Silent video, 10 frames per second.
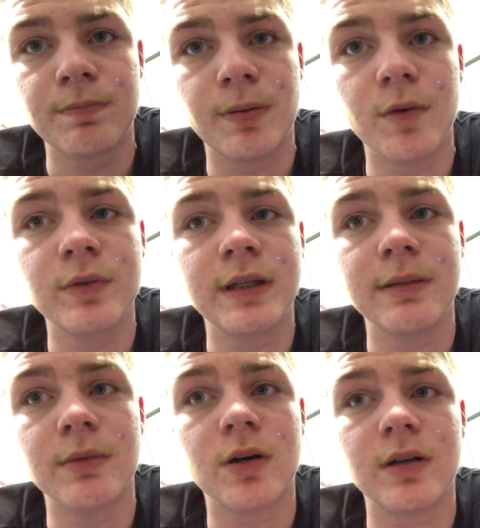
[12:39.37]

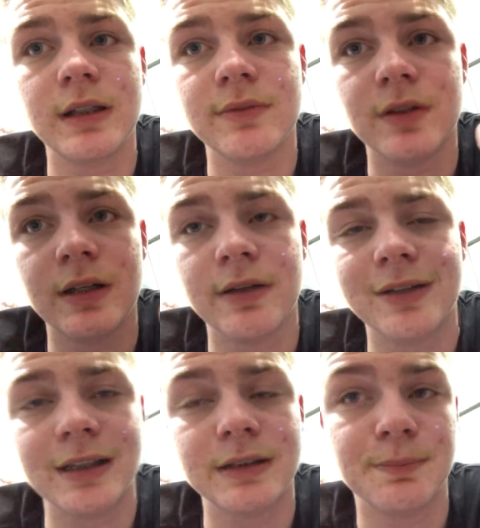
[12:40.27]
Pokemon, even though I never
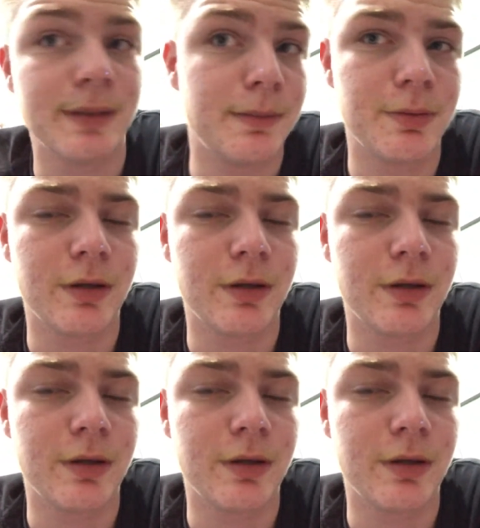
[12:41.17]
actually played